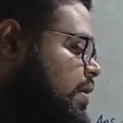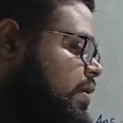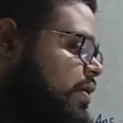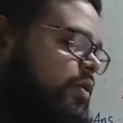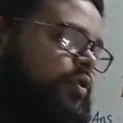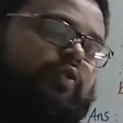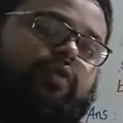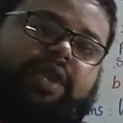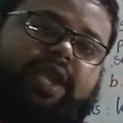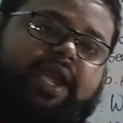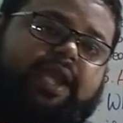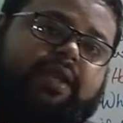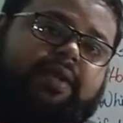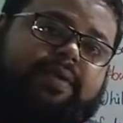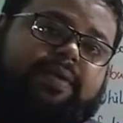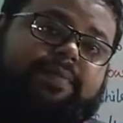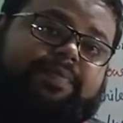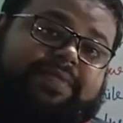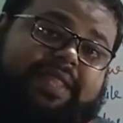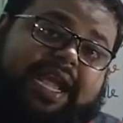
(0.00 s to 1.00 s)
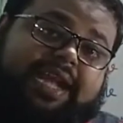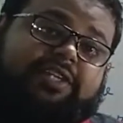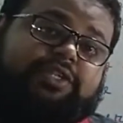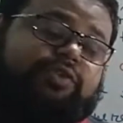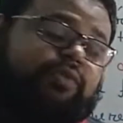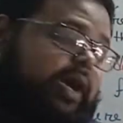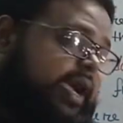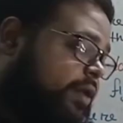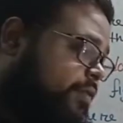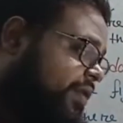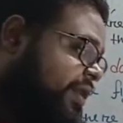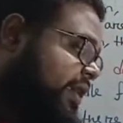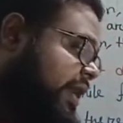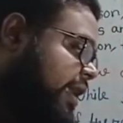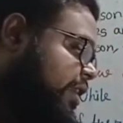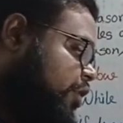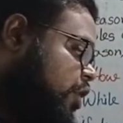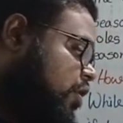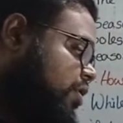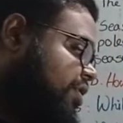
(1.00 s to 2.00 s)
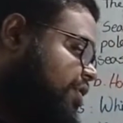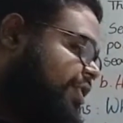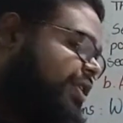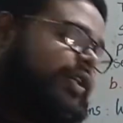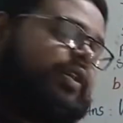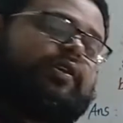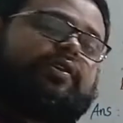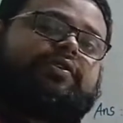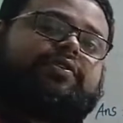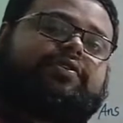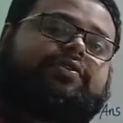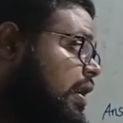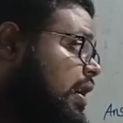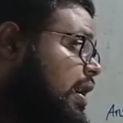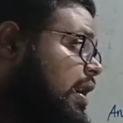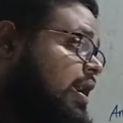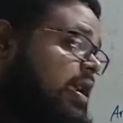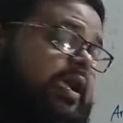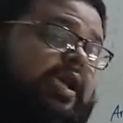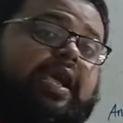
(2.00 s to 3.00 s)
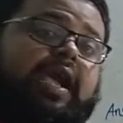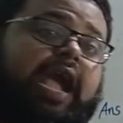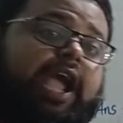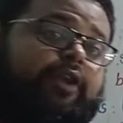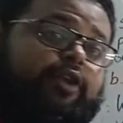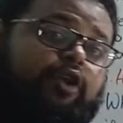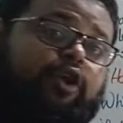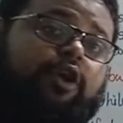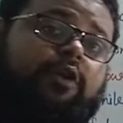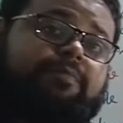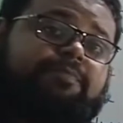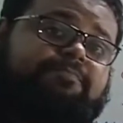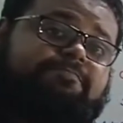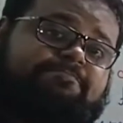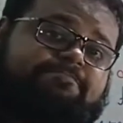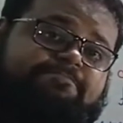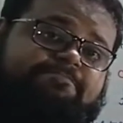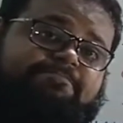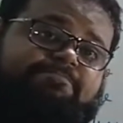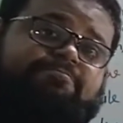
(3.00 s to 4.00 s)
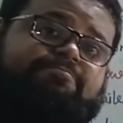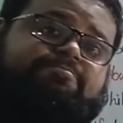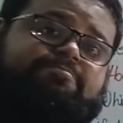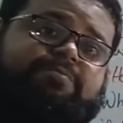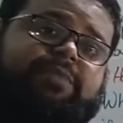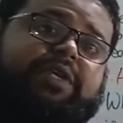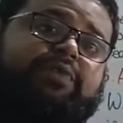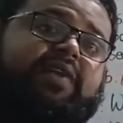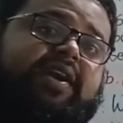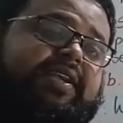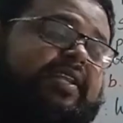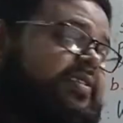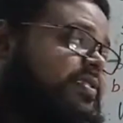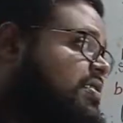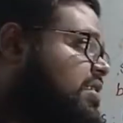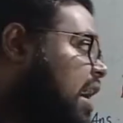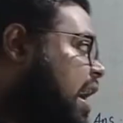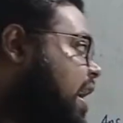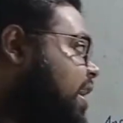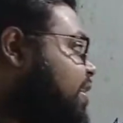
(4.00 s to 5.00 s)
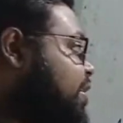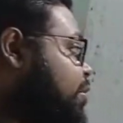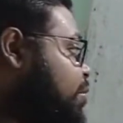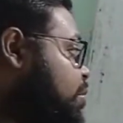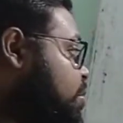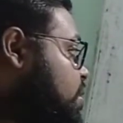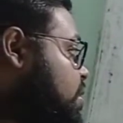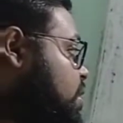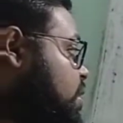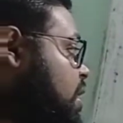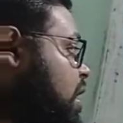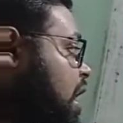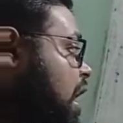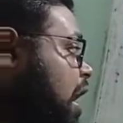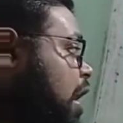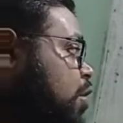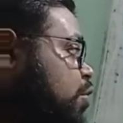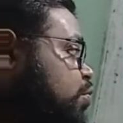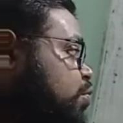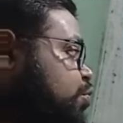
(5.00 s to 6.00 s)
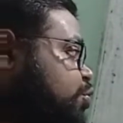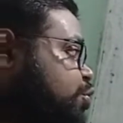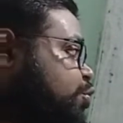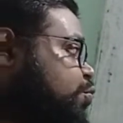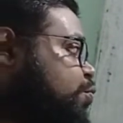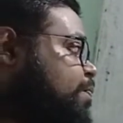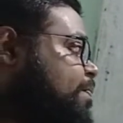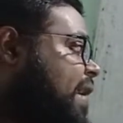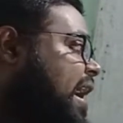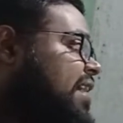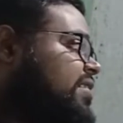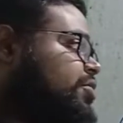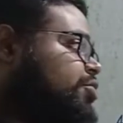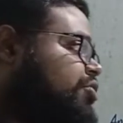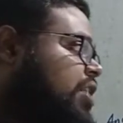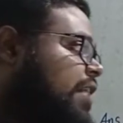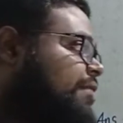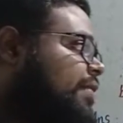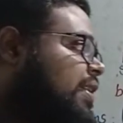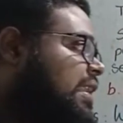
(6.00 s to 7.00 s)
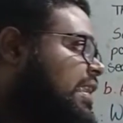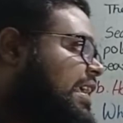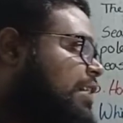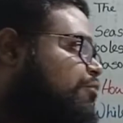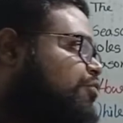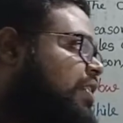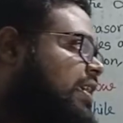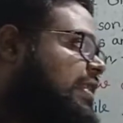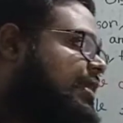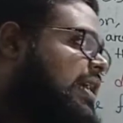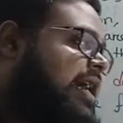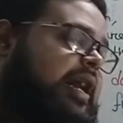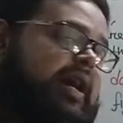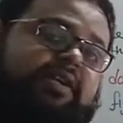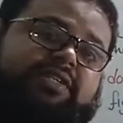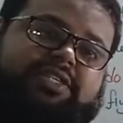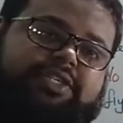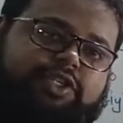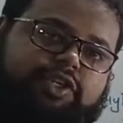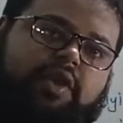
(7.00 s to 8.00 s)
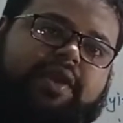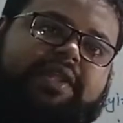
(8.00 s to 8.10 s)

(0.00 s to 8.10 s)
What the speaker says: Okay, that's why we cannot hear. I hope you understand how do bats travel using the ultrasonic